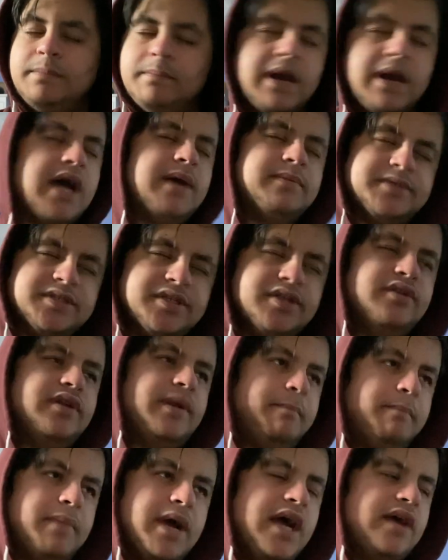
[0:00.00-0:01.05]

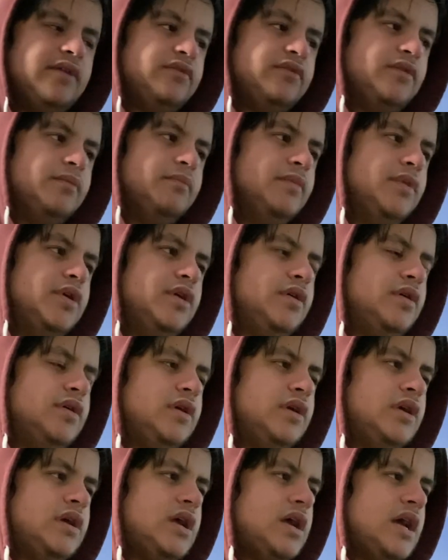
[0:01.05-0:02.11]
Absolutely battered them.
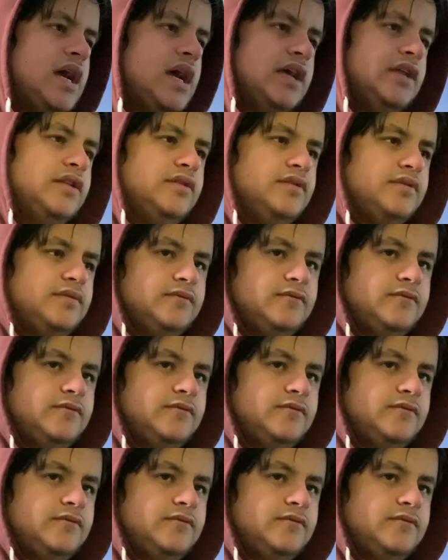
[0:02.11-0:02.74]
And